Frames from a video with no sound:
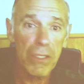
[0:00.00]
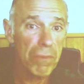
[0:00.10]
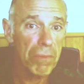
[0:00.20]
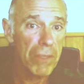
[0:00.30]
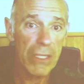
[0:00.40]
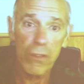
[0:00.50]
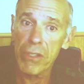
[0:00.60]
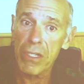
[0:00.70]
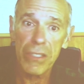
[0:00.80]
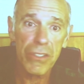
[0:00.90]
And believe me,
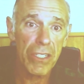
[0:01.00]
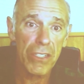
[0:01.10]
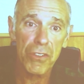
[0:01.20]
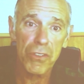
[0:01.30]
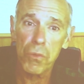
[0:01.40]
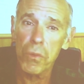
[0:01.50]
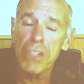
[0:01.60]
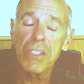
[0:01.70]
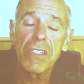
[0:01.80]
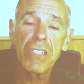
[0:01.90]
here in the United States,
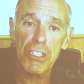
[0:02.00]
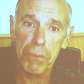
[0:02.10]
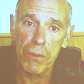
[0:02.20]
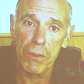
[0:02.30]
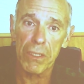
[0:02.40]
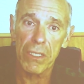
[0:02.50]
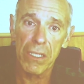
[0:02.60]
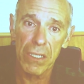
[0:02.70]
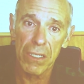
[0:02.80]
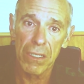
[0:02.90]
we
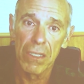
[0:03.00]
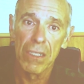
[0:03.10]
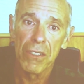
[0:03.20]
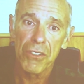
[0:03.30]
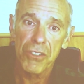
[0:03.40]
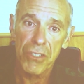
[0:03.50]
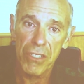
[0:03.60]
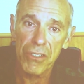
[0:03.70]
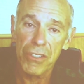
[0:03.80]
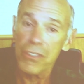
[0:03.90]
desperately need
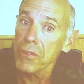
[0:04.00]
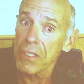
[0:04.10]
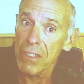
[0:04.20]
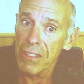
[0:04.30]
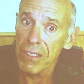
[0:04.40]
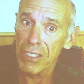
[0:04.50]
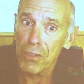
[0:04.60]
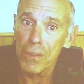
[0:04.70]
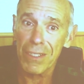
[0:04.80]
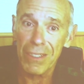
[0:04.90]
citizens who can
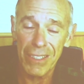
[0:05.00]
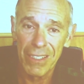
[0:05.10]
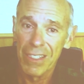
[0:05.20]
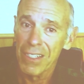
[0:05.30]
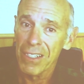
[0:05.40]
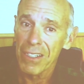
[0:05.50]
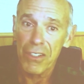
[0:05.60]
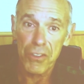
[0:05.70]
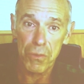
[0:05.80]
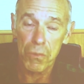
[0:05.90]
think critically,
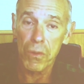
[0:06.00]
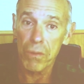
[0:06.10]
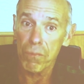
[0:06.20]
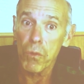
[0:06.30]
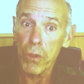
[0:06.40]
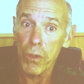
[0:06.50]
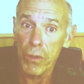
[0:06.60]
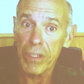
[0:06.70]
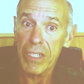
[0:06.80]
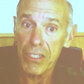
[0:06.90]
because
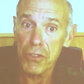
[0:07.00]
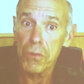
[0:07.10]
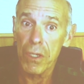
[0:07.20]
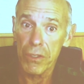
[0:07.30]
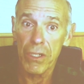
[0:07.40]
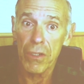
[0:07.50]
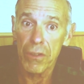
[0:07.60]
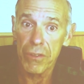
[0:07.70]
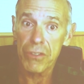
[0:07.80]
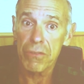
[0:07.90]
we're hurting, as you well
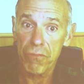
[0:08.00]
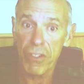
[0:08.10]
know.